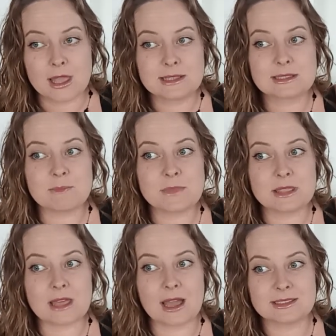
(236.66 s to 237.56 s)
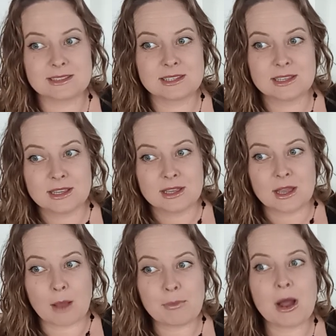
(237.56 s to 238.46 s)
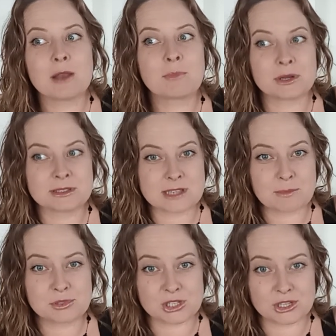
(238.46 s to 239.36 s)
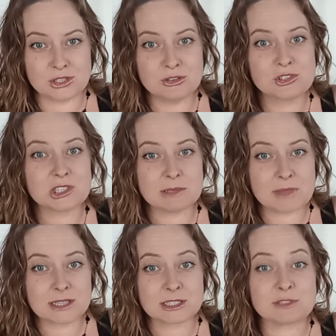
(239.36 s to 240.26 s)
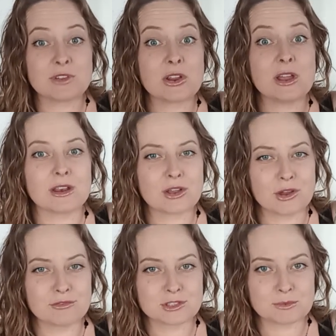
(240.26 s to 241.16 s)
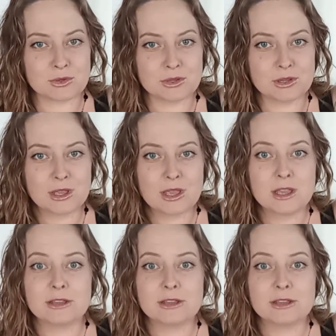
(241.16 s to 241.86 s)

It's something that upon perception usually makes us very uncomfortable.